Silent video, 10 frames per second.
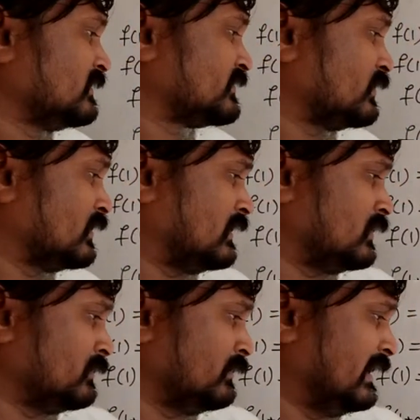So
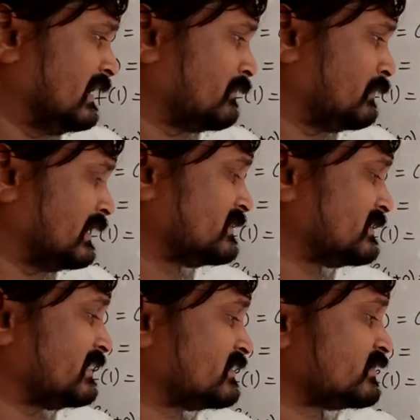now here what
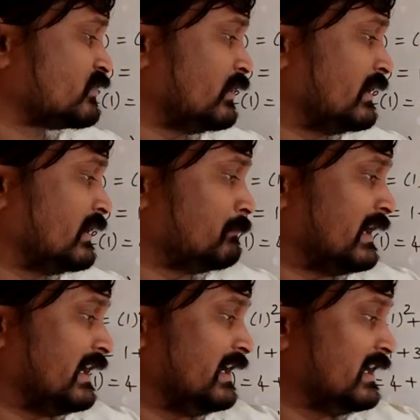is h square
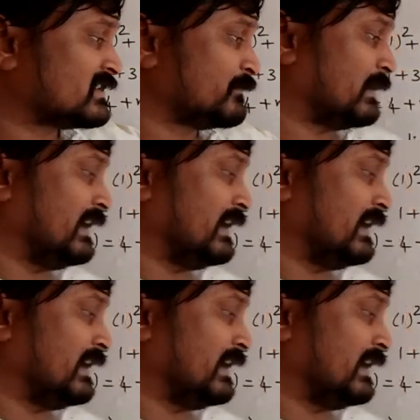minus